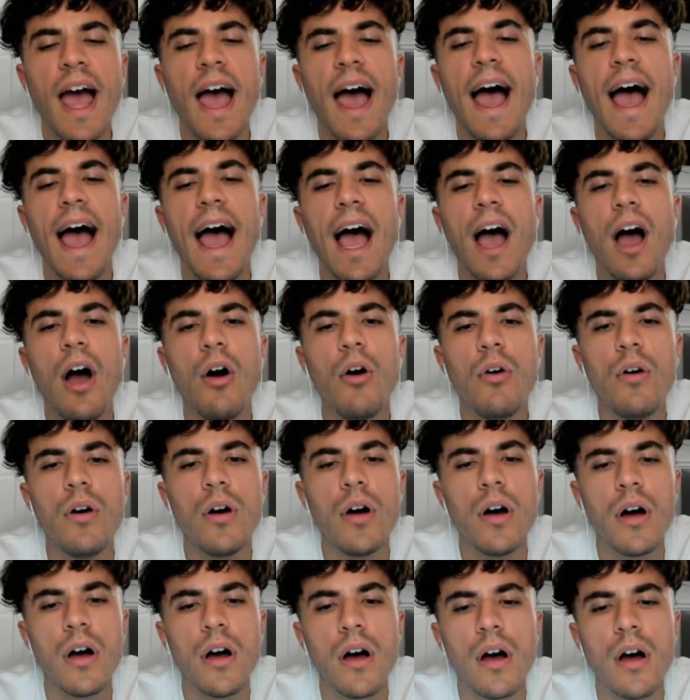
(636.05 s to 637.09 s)
How?
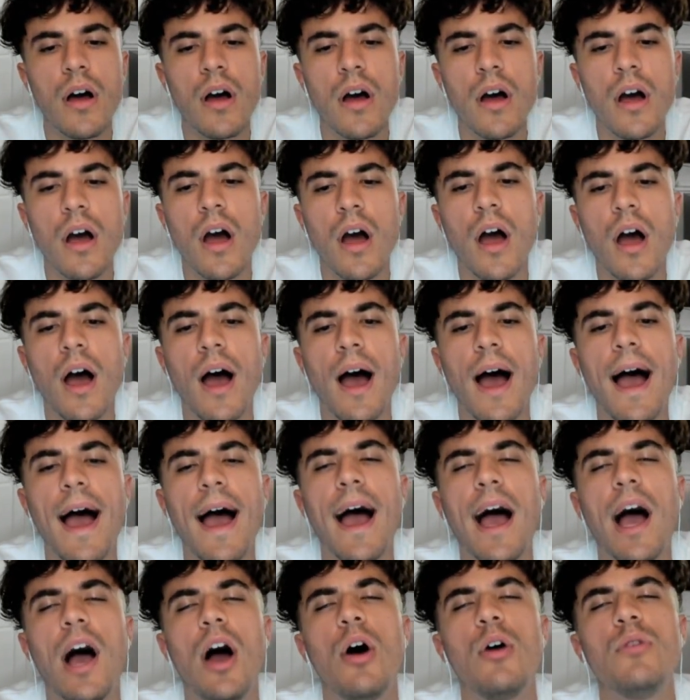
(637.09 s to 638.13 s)

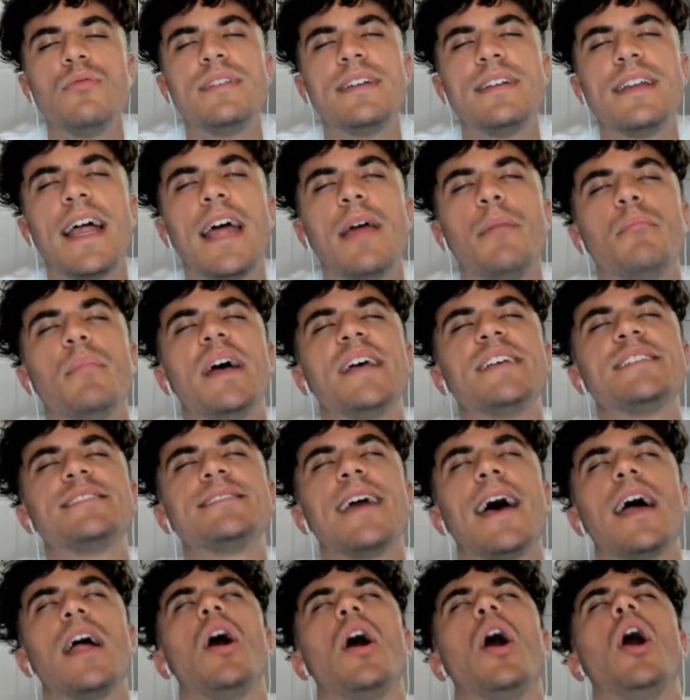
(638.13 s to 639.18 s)
How did I mess that